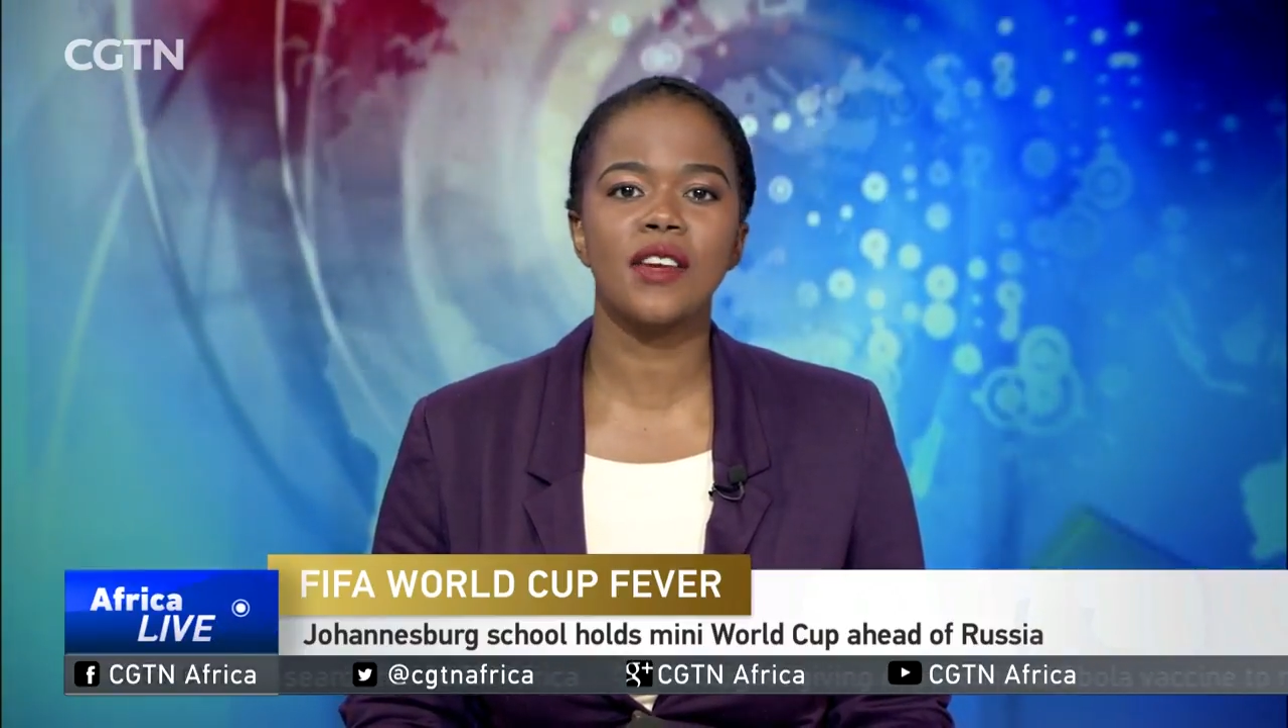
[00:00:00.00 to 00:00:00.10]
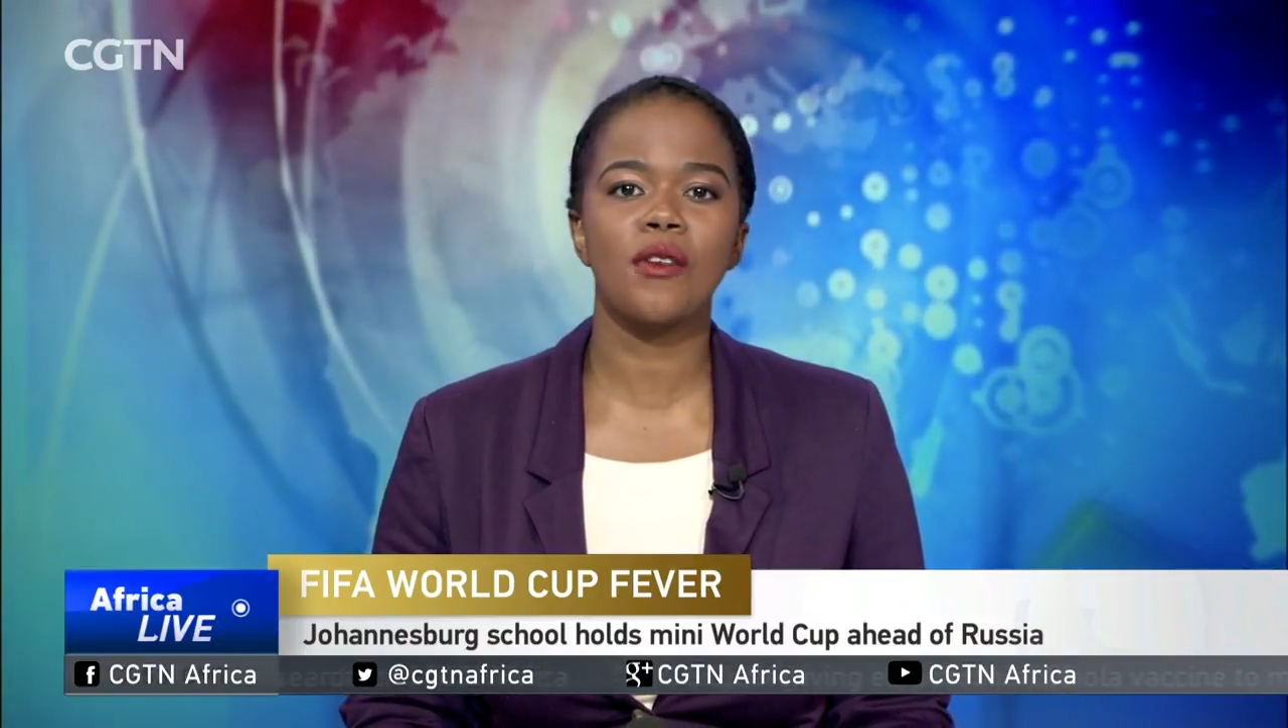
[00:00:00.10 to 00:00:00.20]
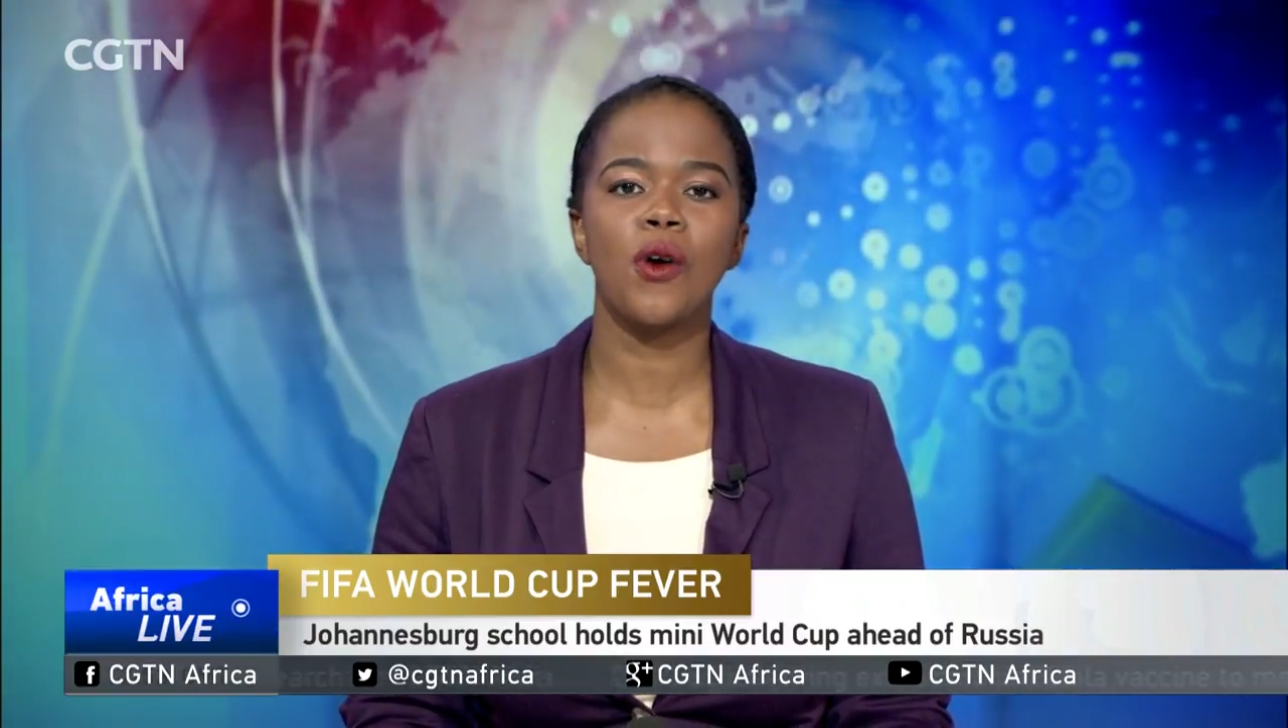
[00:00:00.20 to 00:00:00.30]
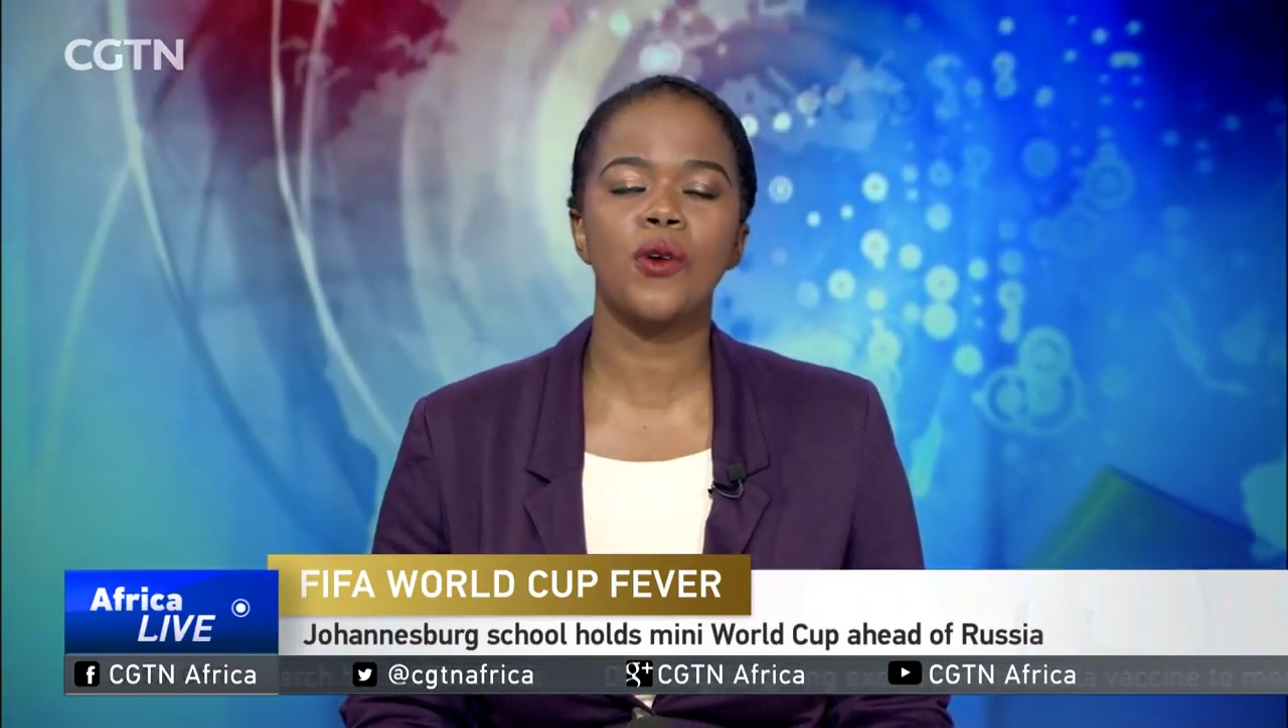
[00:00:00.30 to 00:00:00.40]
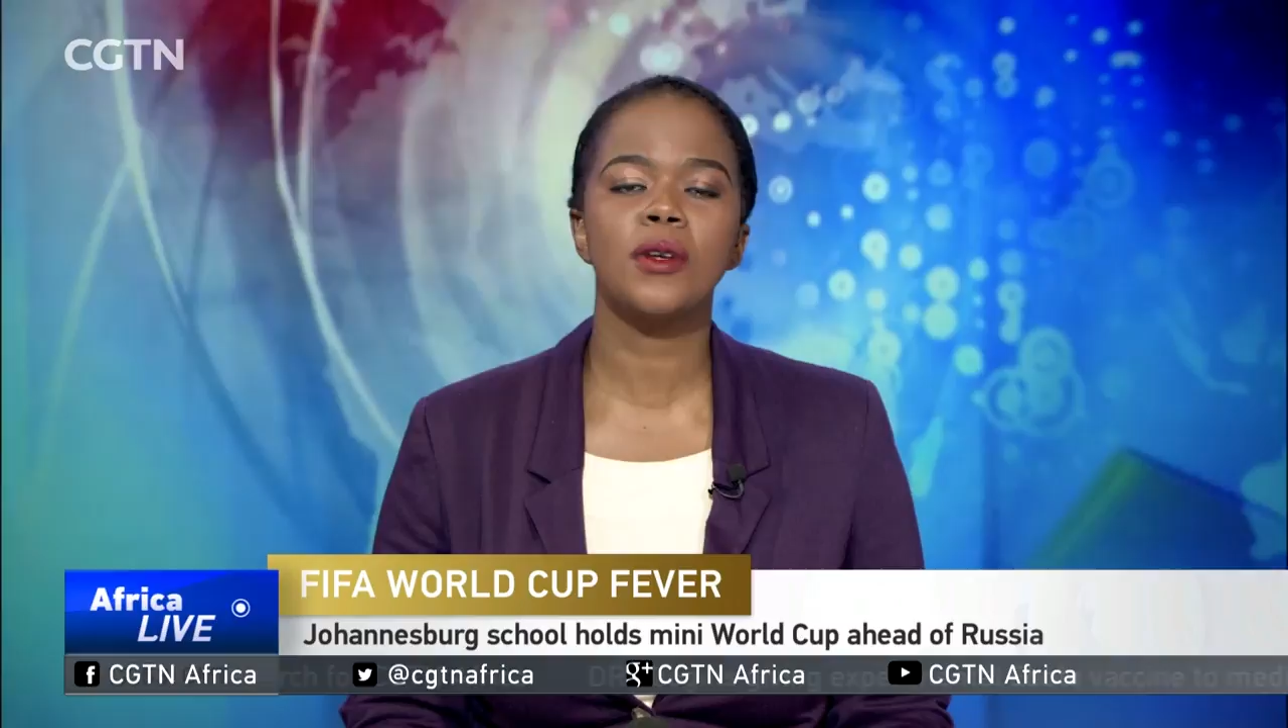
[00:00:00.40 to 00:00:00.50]

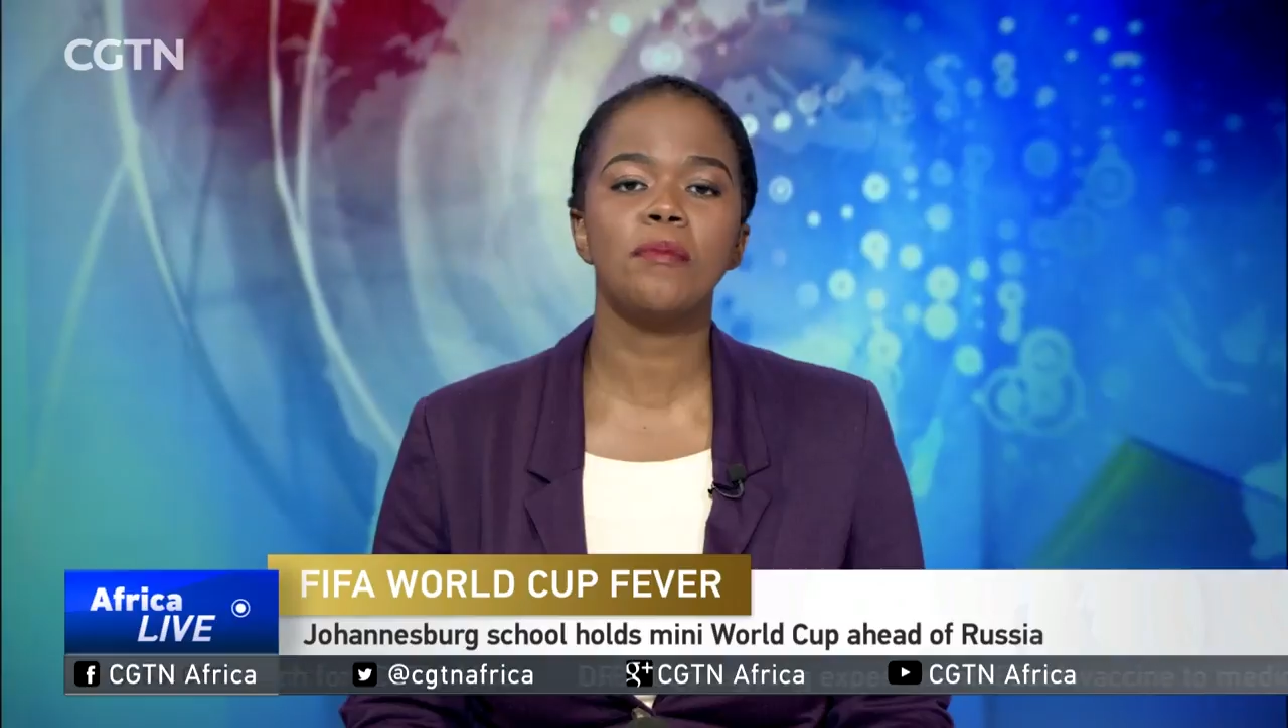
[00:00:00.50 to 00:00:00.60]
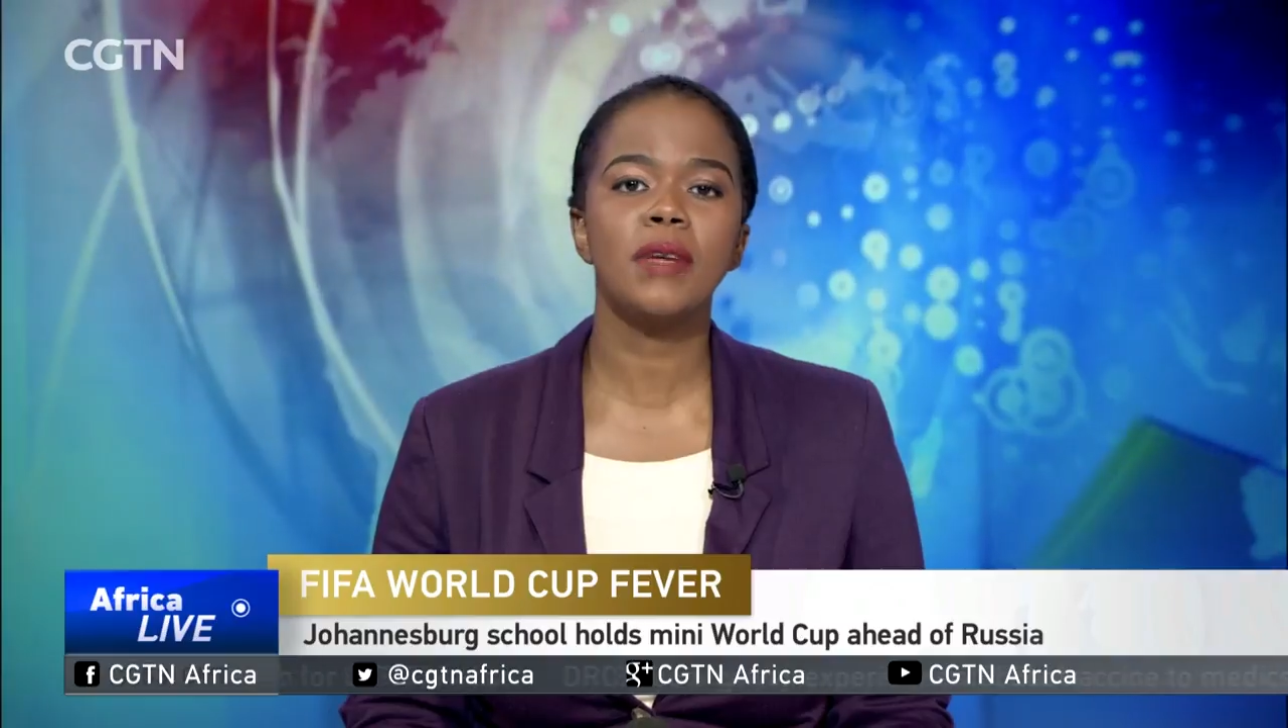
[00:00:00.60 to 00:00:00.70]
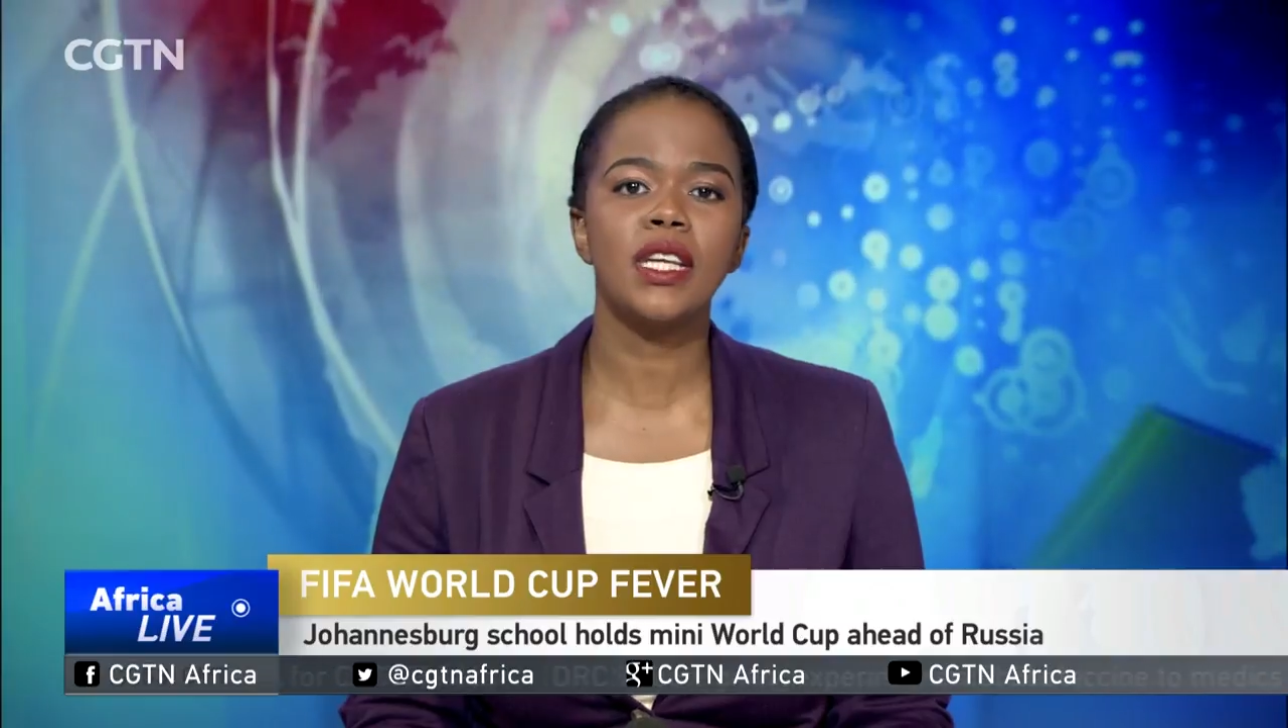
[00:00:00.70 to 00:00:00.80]
their own